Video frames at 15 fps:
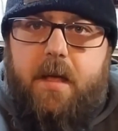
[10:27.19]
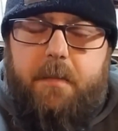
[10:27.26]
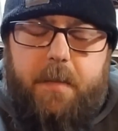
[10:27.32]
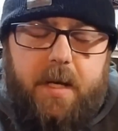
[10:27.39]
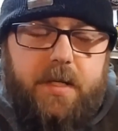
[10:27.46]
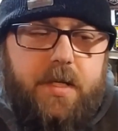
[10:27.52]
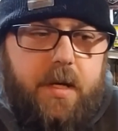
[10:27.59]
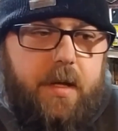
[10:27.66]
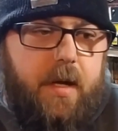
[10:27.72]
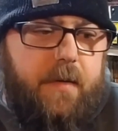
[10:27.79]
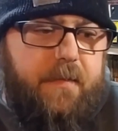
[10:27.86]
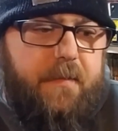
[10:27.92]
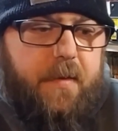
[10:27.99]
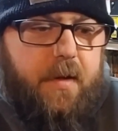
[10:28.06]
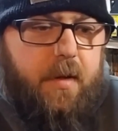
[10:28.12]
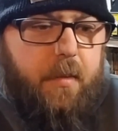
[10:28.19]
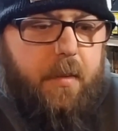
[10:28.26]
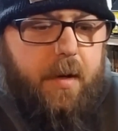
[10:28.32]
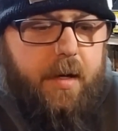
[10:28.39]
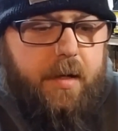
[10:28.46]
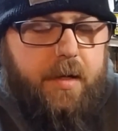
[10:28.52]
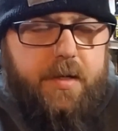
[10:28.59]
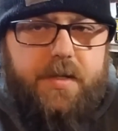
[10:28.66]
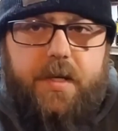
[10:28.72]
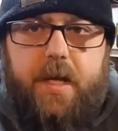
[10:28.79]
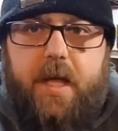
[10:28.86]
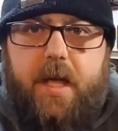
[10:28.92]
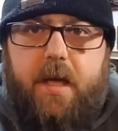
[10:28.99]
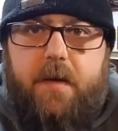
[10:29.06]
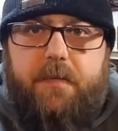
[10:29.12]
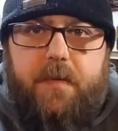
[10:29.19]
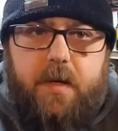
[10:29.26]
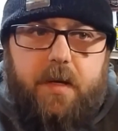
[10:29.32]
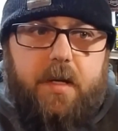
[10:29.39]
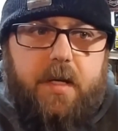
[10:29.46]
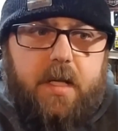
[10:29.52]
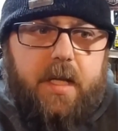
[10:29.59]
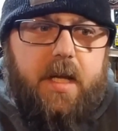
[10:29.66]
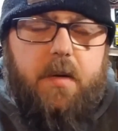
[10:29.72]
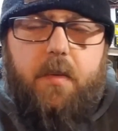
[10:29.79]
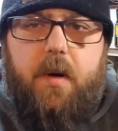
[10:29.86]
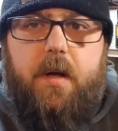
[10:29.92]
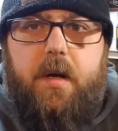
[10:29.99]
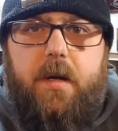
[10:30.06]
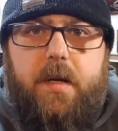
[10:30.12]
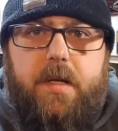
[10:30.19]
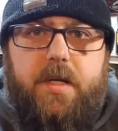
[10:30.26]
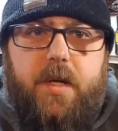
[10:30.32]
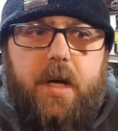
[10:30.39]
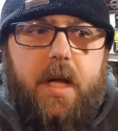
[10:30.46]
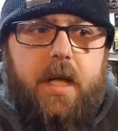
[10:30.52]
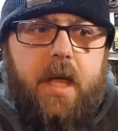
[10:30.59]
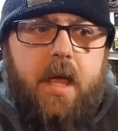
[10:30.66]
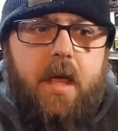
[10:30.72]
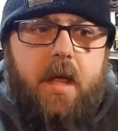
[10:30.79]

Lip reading: Make sure they're full of water so you have good, clean water to drink.